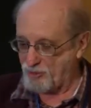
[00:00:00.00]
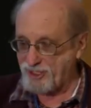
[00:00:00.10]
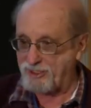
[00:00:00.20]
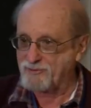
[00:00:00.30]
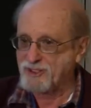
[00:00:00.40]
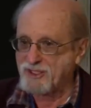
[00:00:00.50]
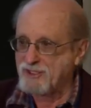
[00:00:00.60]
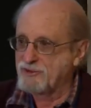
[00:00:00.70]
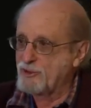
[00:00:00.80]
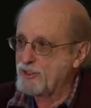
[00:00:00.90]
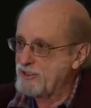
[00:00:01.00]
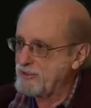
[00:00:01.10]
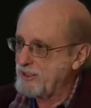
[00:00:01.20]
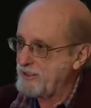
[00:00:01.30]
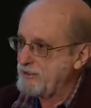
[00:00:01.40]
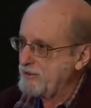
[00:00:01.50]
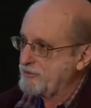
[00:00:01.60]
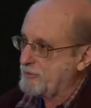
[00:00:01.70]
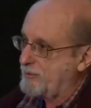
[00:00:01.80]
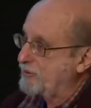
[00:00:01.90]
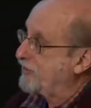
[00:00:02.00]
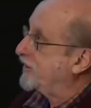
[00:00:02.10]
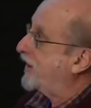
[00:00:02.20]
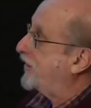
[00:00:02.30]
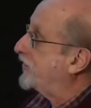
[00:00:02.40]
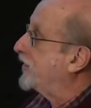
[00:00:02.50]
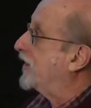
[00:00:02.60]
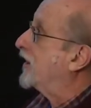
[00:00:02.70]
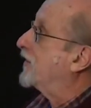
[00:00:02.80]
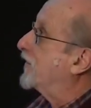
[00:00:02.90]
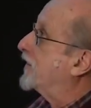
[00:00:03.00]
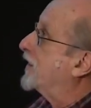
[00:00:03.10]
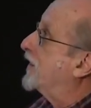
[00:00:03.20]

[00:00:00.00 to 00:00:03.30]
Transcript: Okay, so here is a representation of